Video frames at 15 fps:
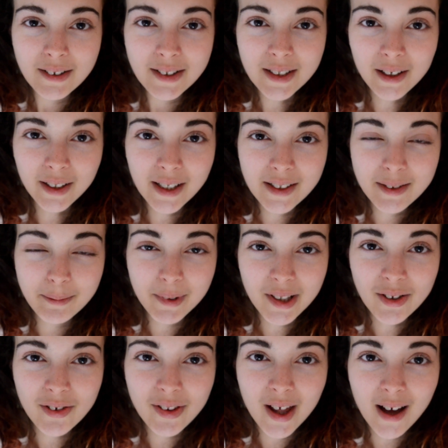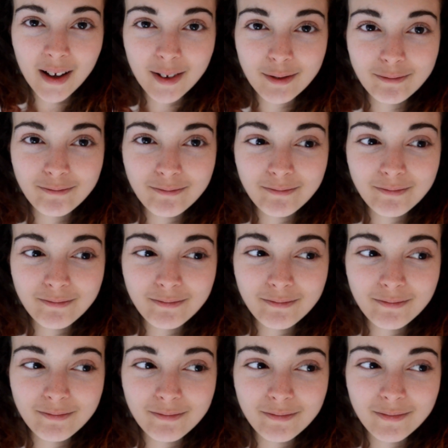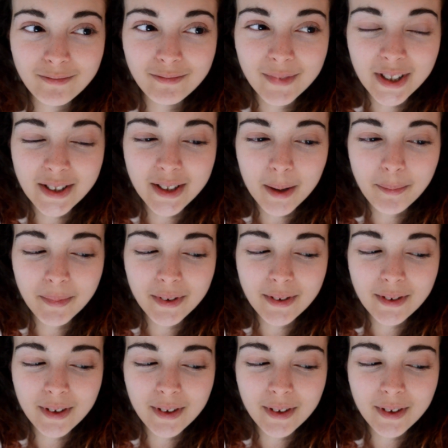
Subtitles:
So I guess I'm gonna do that. Except